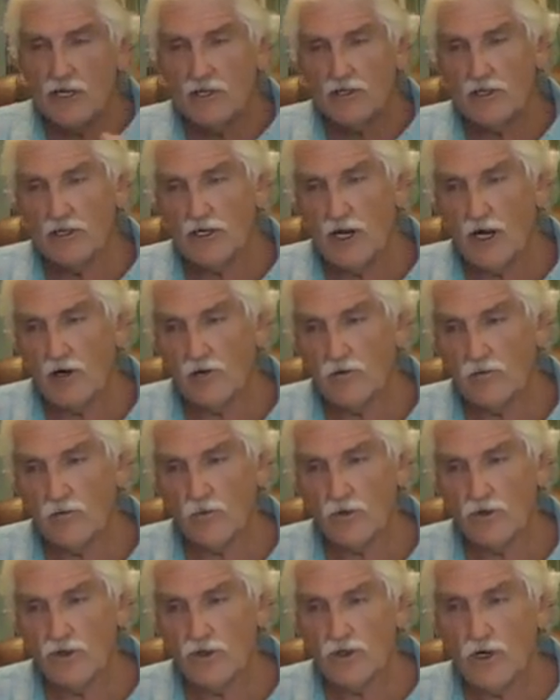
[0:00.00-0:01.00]
you know,
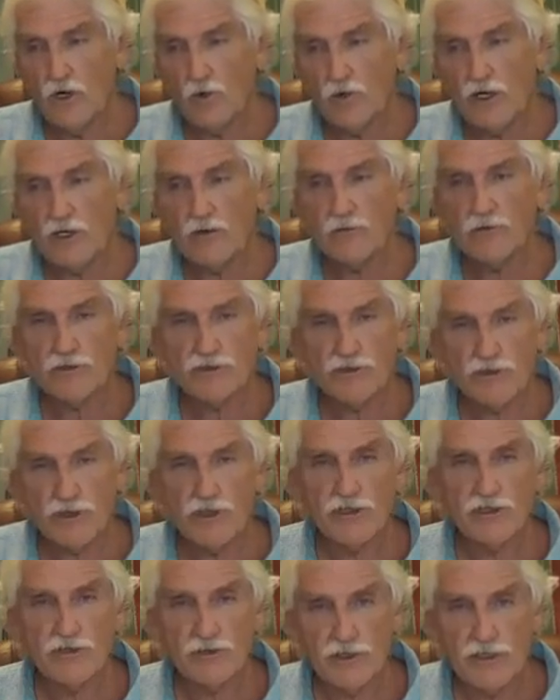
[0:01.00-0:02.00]
when you go in with
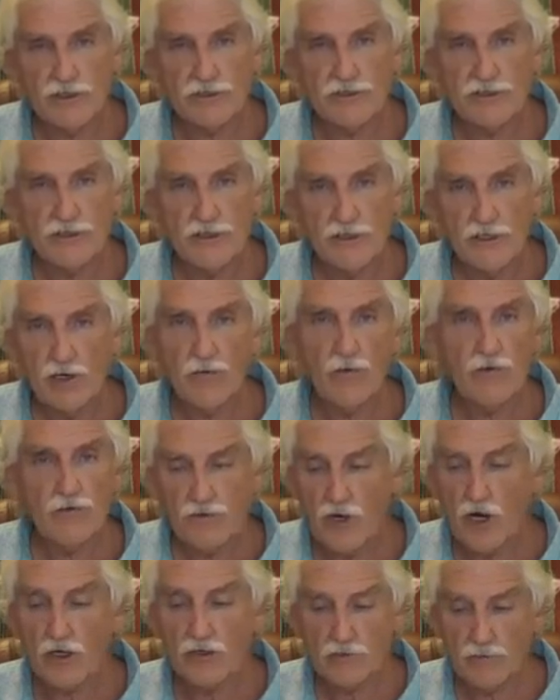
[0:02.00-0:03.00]
surgeries, and we've
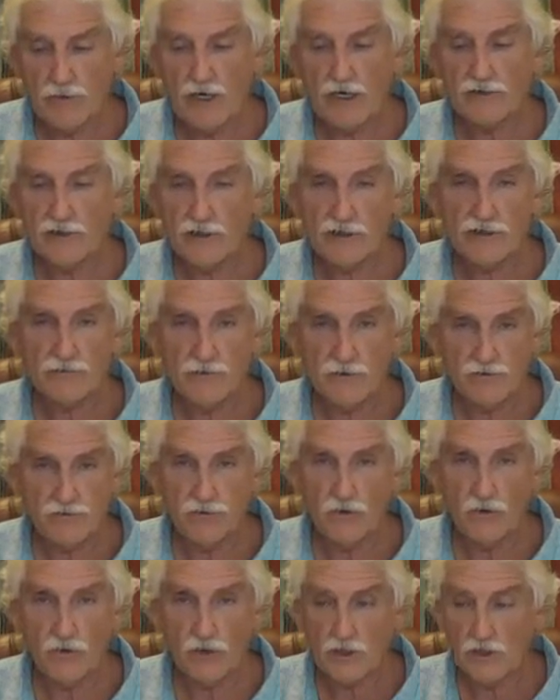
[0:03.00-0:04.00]
talked about this
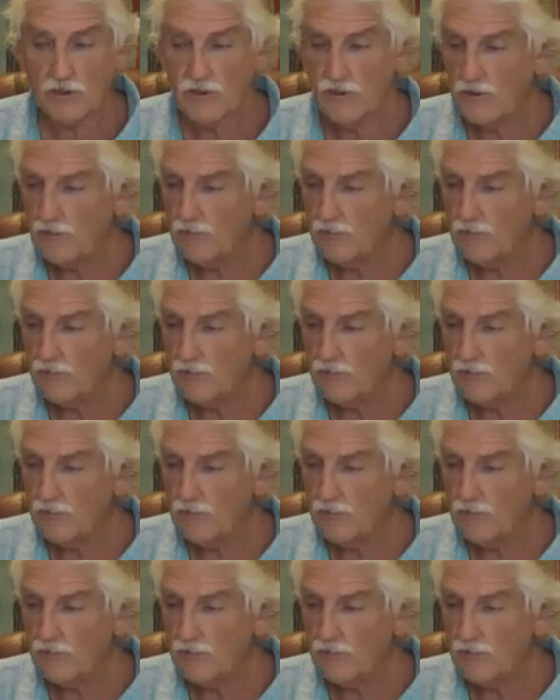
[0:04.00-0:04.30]
before,